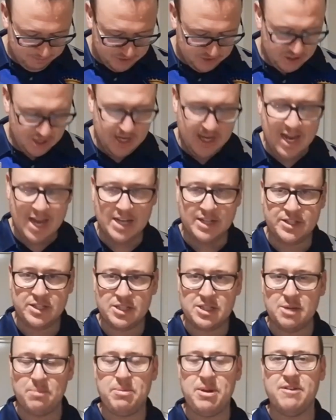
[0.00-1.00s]
So, yeah, just
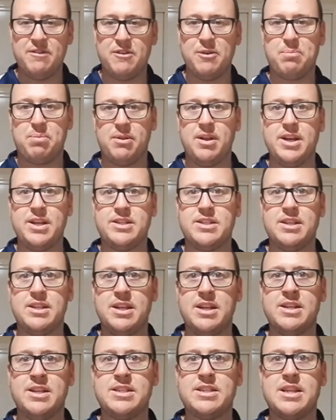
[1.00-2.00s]
a bit of a plea to the
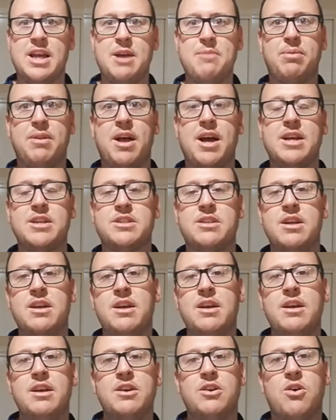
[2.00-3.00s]
interstate players.
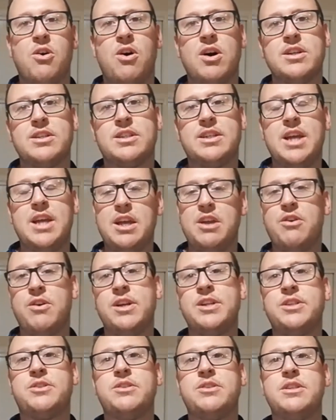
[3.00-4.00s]
Guys, get your
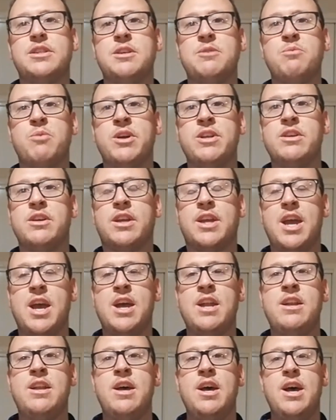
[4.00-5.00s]
entries in when you
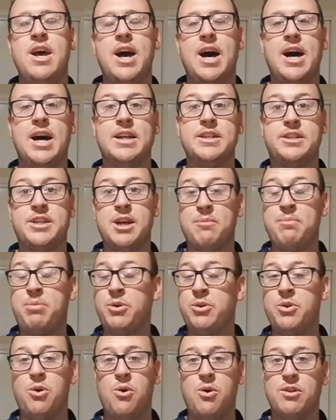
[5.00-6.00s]
can. Jump
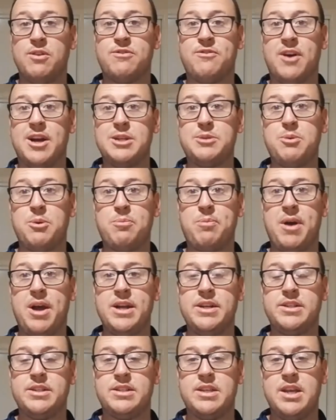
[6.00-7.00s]
onto all the Facebook pages.